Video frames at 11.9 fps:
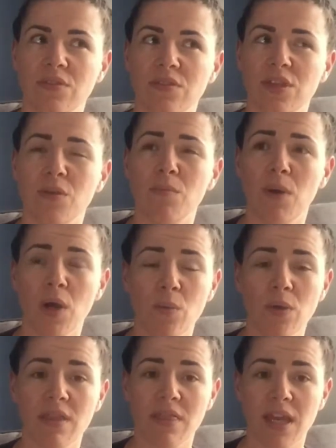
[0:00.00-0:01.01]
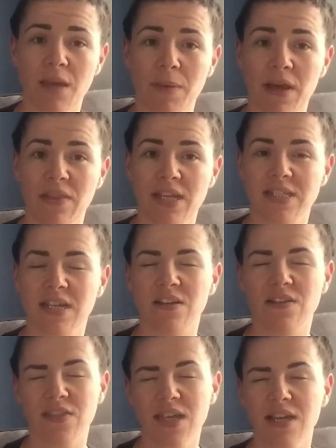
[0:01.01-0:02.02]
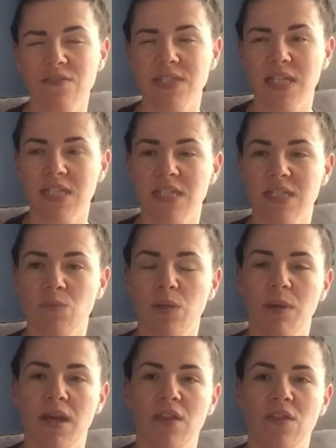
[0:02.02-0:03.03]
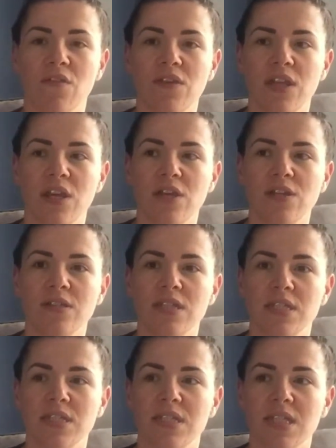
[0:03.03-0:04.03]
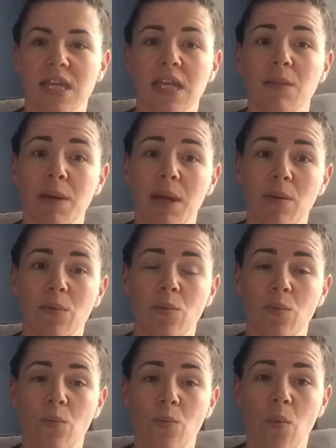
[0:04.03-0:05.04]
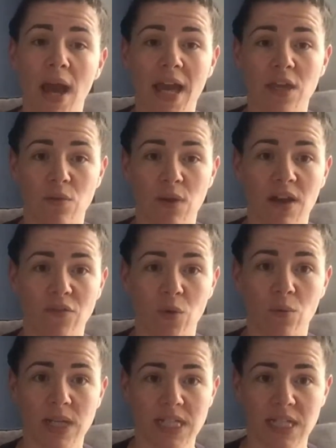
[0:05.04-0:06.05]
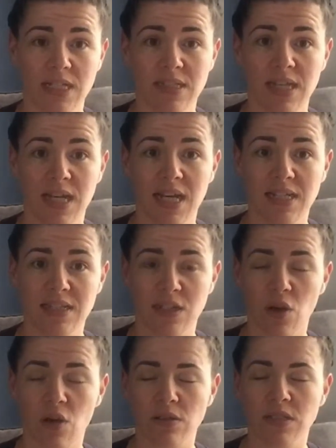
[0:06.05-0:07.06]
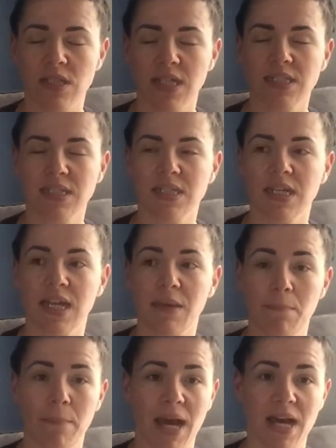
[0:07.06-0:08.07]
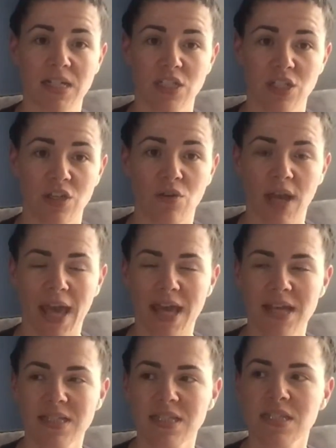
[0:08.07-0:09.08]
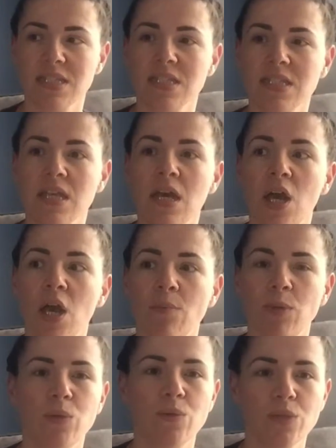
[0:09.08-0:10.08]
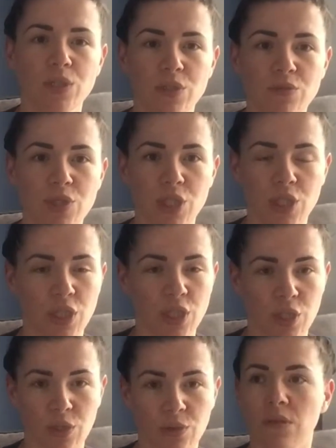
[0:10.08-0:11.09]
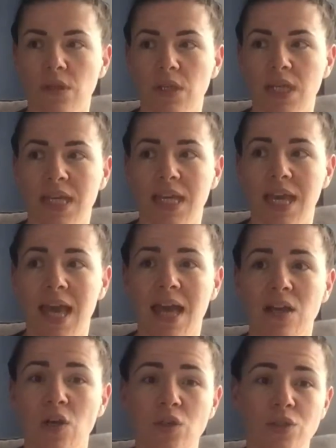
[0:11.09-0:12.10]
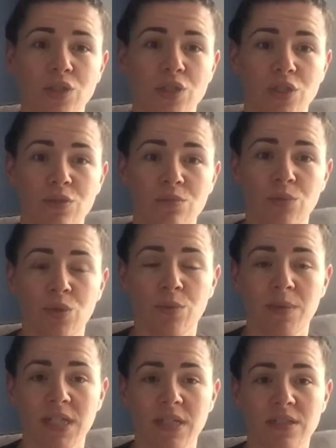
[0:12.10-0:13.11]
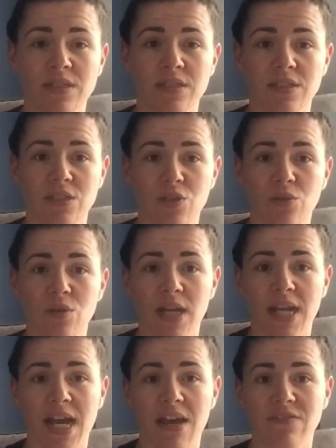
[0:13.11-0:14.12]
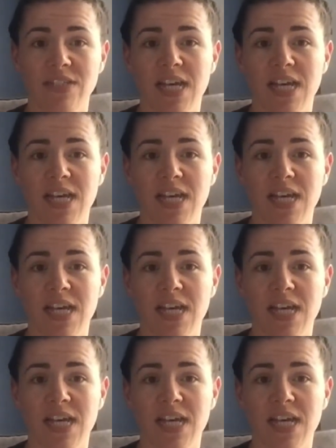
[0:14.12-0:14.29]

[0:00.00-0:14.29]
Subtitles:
you might want to think about this, and I think I've said this in one of my other videos, is thinking about where you have your wedding and the cost impact to your guests, but also to you. It can cost you more because you're going to have